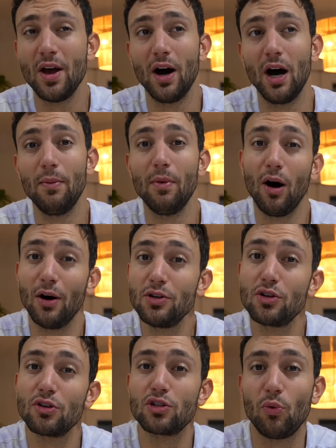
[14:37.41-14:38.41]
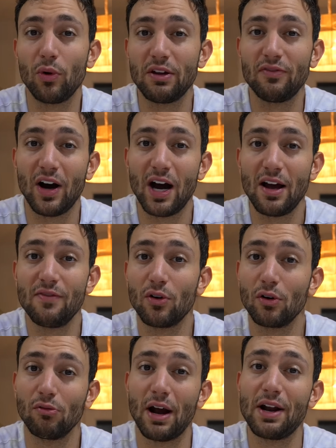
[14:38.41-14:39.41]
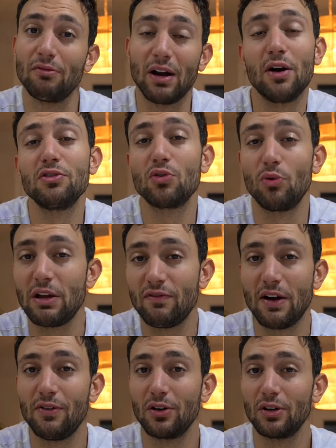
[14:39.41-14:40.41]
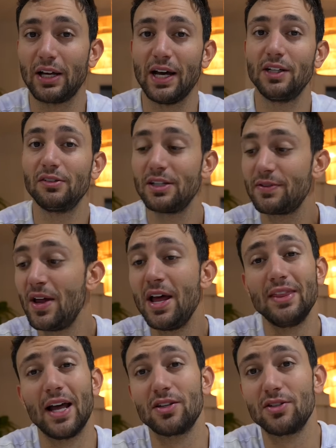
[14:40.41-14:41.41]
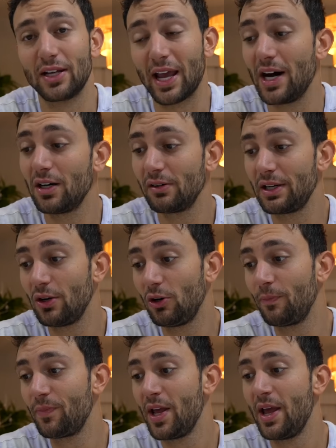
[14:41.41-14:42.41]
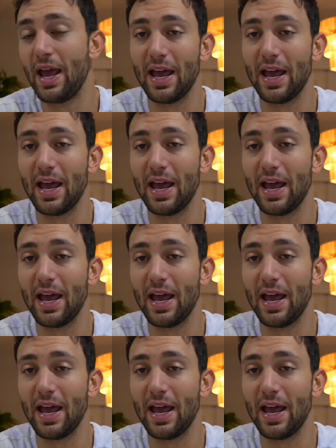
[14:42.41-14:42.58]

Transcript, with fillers: Um, under 25 or right around 2,500 calories, that's the calorie goal.